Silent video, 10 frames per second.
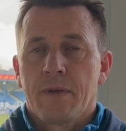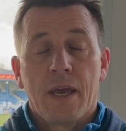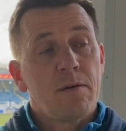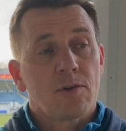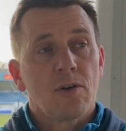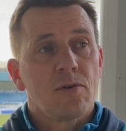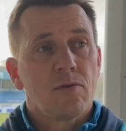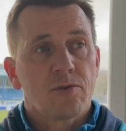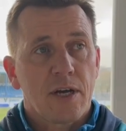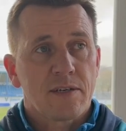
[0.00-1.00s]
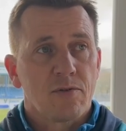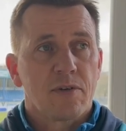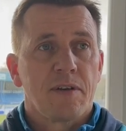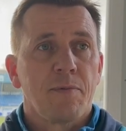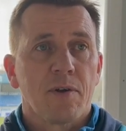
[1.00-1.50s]
Yeah, it was a good goal. Jack scored a
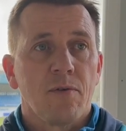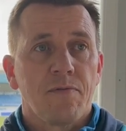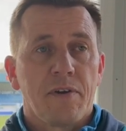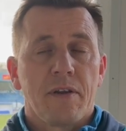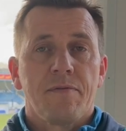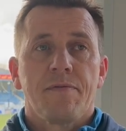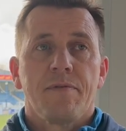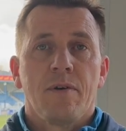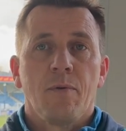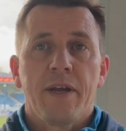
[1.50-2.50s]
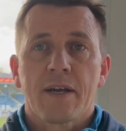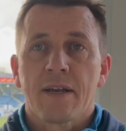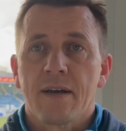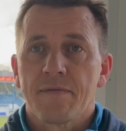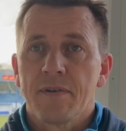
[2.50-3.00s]
similar goal, funny enough, away at
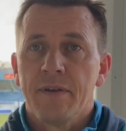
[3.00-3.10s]
Caernarfon.